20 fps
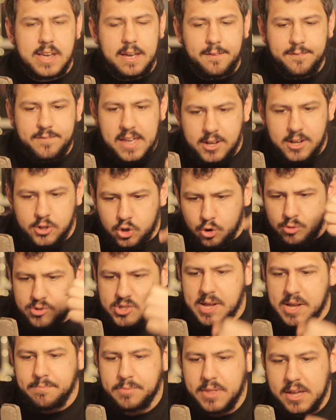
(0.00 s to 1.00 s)
If they do
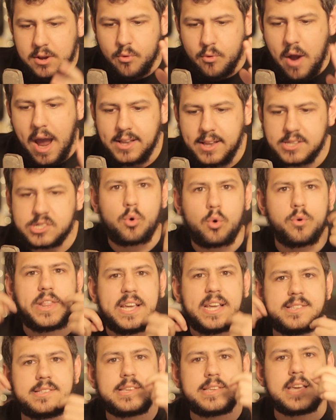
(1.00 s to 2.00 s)
something right or
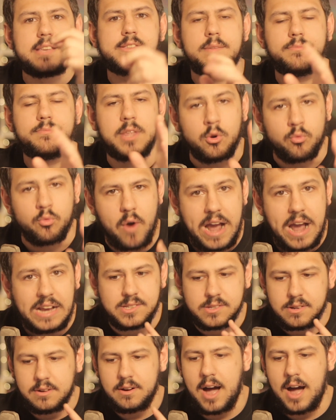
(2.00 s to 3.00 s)
they say something
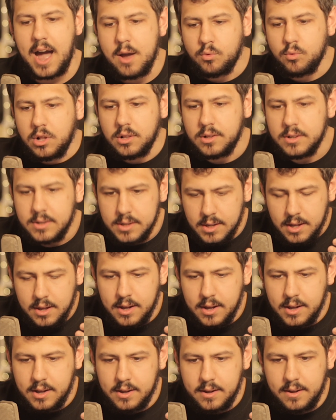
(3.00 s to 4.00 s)
right, I will
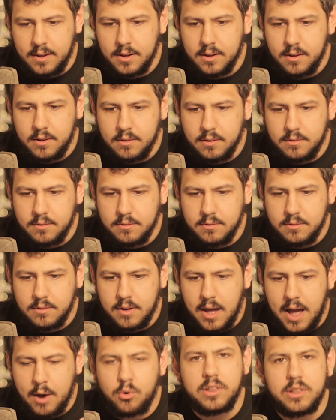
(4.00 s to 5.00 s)

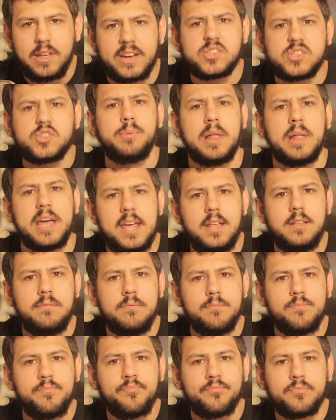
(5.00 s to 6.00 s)

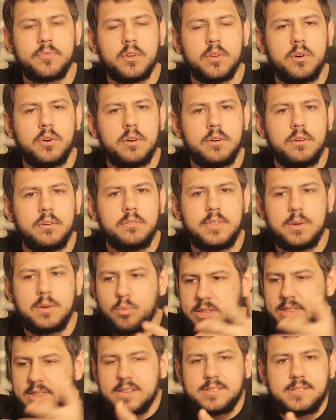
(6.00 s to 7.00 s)
explain that
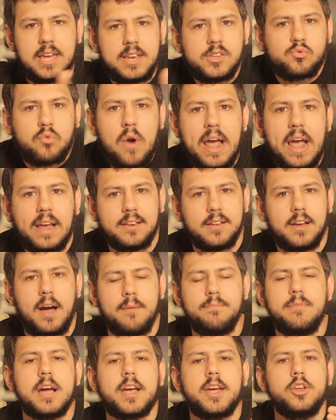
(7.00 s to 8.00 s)
what they said is right.
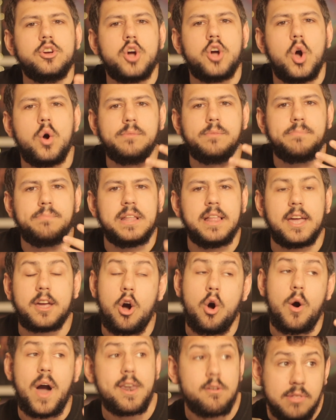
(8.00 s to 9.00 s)
I'm not going to go and be like,
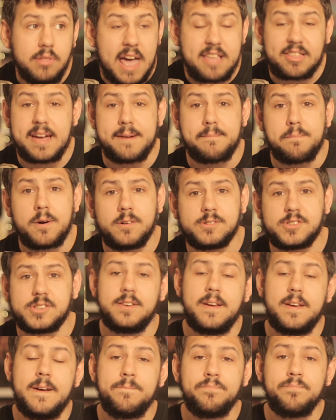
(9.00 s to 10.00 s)
oh, I don't like that
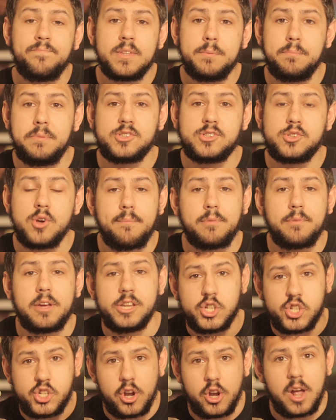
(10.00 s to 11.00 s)
person, so I'm going
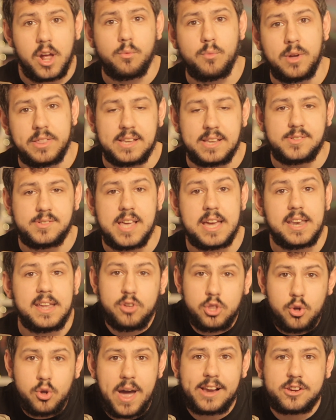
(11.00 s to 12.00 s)
to shit on what they said,
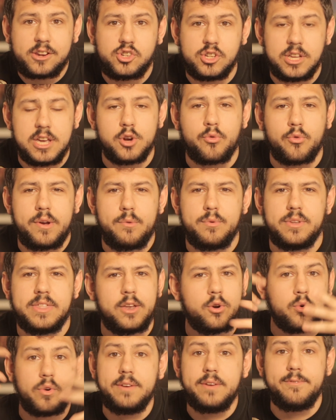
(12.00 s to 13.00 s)
even though I actually agree with
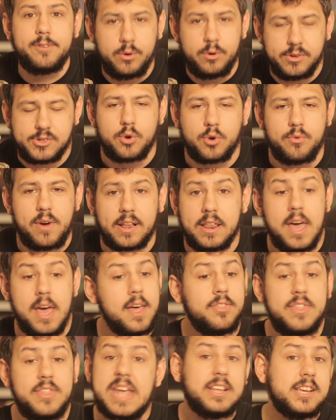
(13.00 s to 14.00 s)
it or even though it's correct.
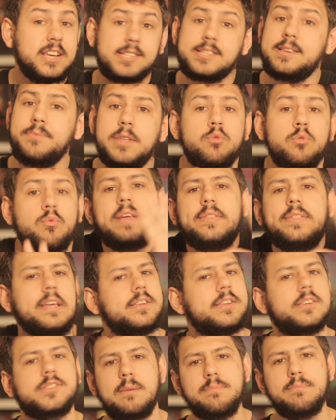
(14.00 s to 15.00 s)
They did something right. They
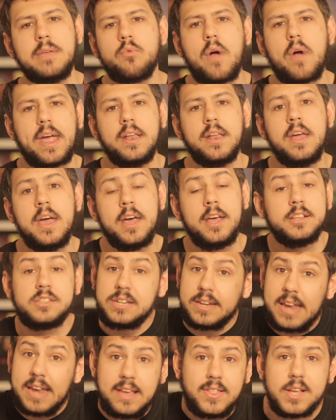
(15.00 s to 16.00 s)
did something right.
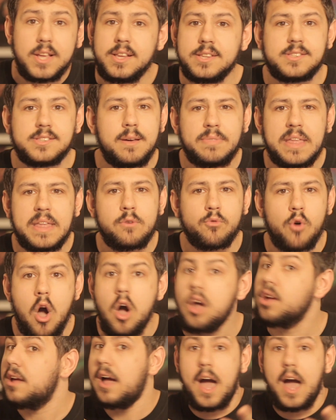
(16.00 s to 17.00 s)
Today, they did something
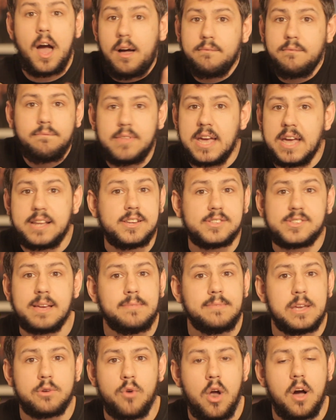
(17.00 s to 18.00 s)
wrong. They did
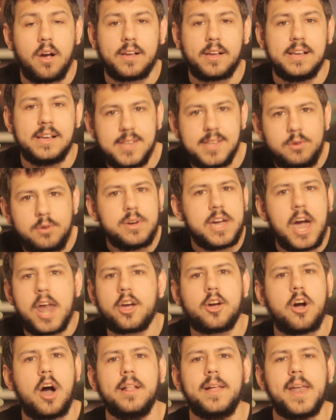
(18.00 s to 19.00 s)
something wrong. You got to
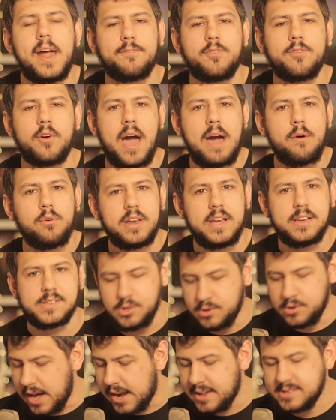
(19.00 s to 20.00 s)
call it out for how it is.
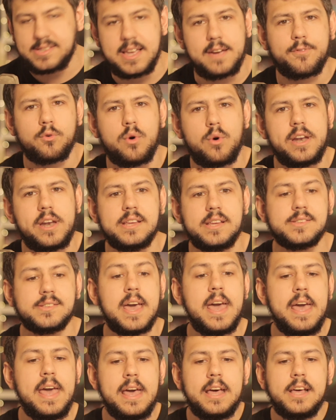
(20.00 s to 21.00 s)
You got to say it for what it is.
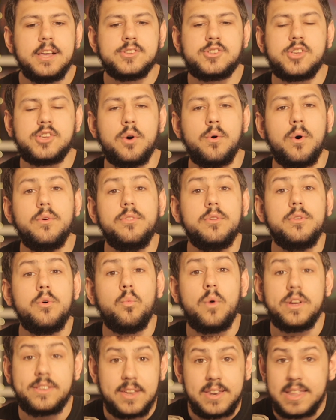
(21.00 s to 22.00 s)
So
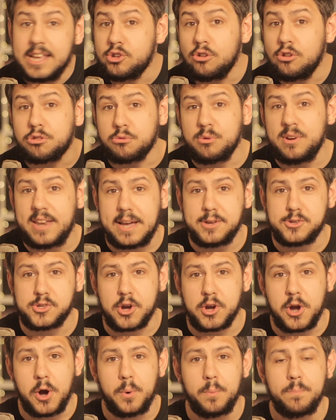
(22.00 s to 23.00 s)
what did they do 3 days
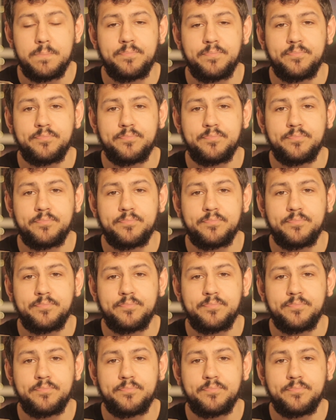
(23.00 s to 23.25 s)
ago?